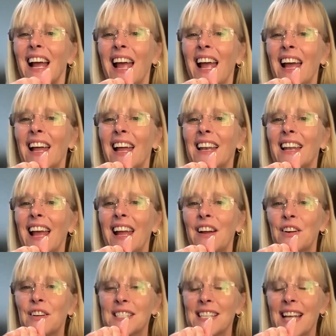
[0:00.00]
And
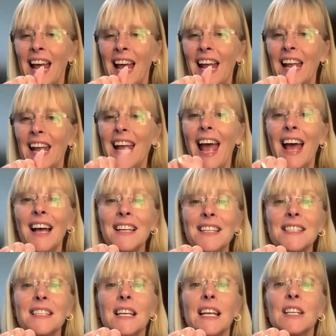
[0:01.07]
here's A.
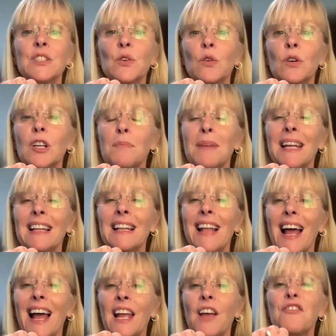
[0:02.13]
S is going to be
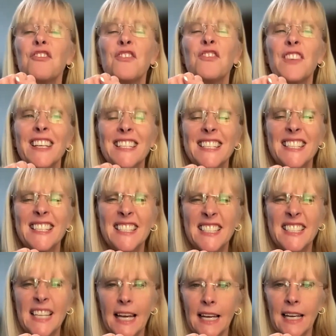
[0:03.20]
like
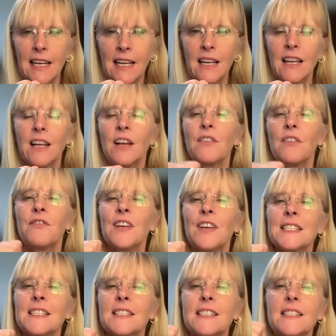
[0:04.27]
fist.
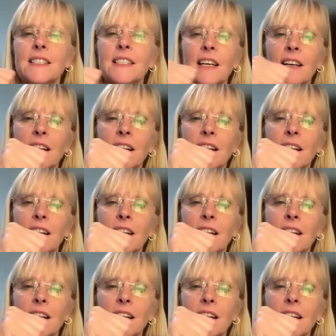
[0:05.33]
Fist,